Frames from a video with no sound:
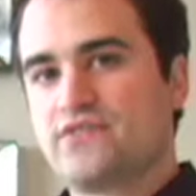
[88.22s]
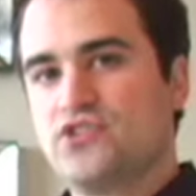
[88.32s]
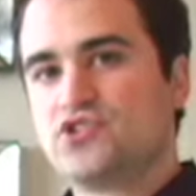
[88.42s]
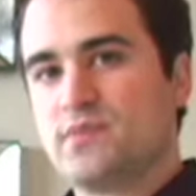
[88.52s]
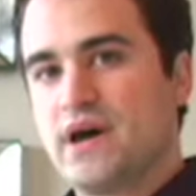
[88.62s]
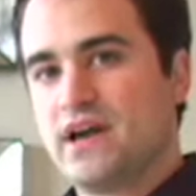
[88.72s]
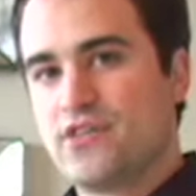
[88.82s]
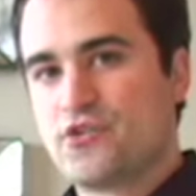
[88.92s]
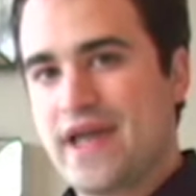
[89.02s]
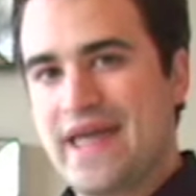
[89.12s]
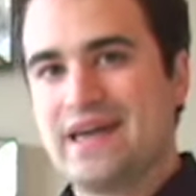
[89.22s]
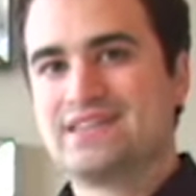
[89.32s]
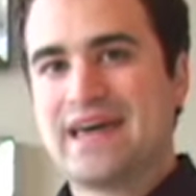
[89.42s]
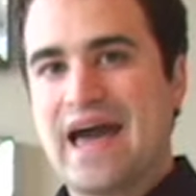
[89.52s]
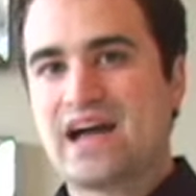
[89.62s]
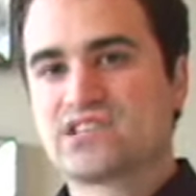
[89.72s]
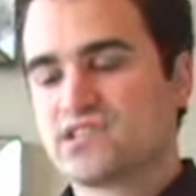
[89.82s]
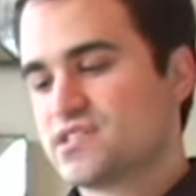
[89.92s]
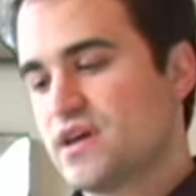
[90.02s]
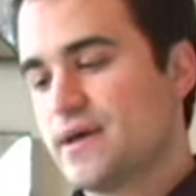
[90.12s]
have to use my other hand to
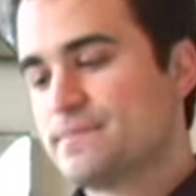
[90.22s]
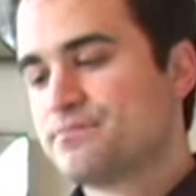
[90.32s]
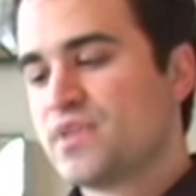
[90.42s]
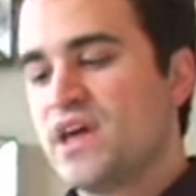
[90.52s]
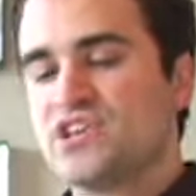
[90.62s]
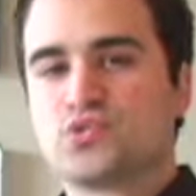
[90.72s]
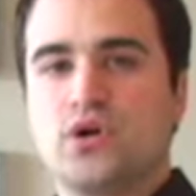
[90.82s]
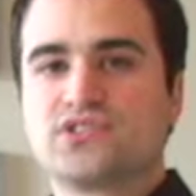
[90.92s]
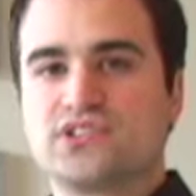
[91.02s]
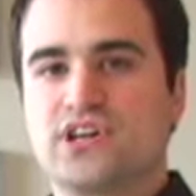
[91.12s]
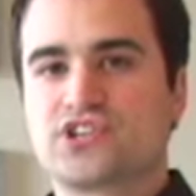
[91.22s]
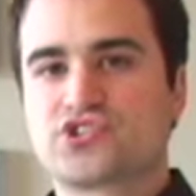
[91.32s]
access that, as well as the touch